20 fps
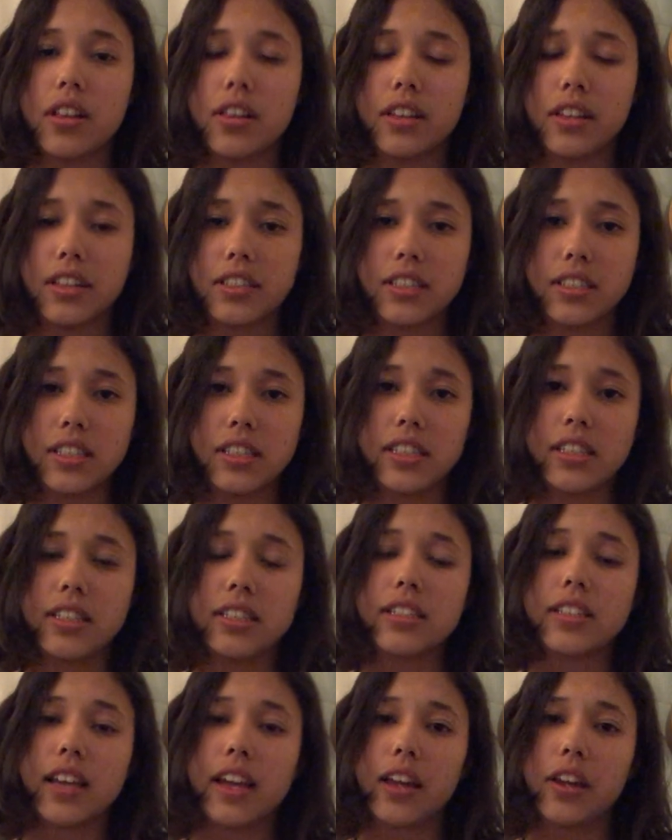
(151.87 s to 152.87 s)

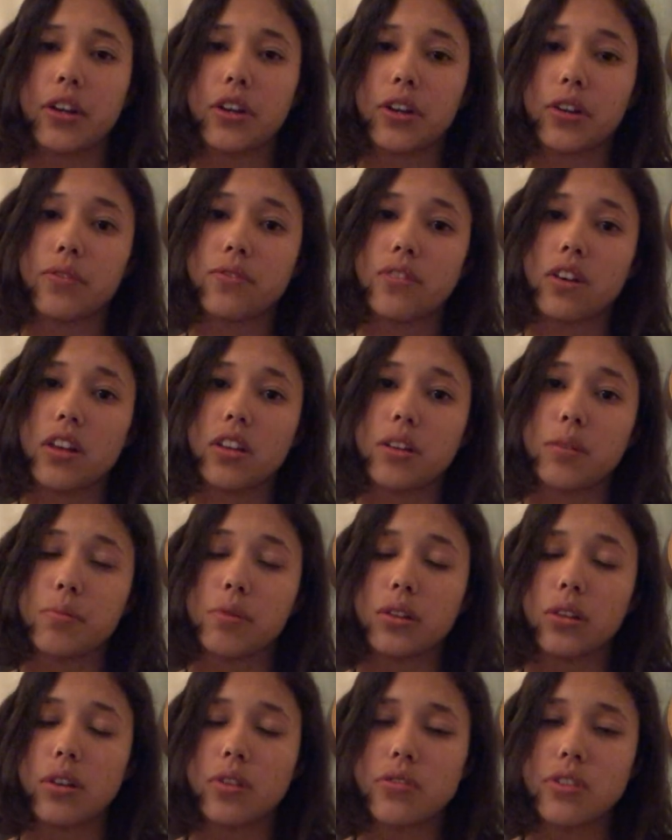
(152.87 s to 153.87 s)
Laertes and her father
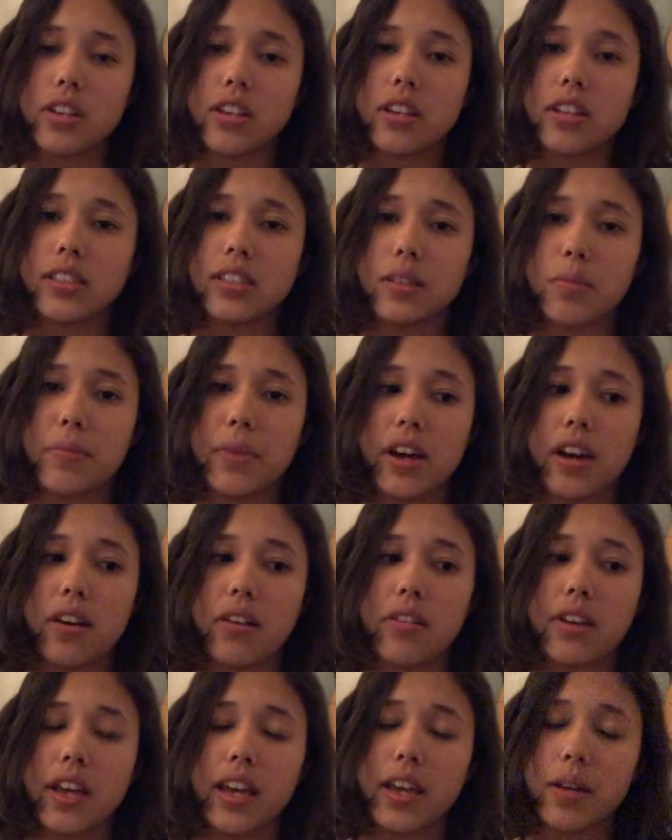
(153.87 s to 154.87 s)
Polonius
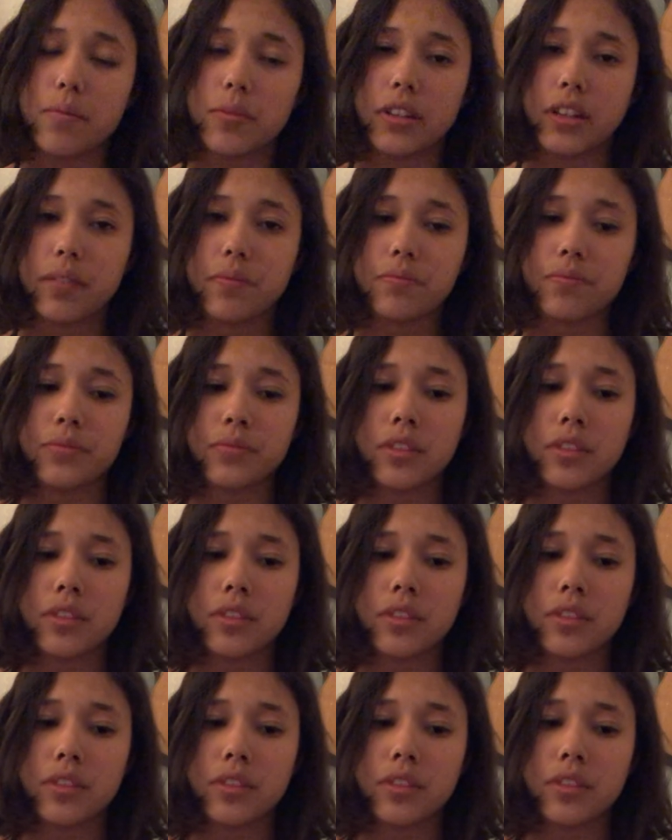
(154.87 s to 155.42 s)
about Hamlet.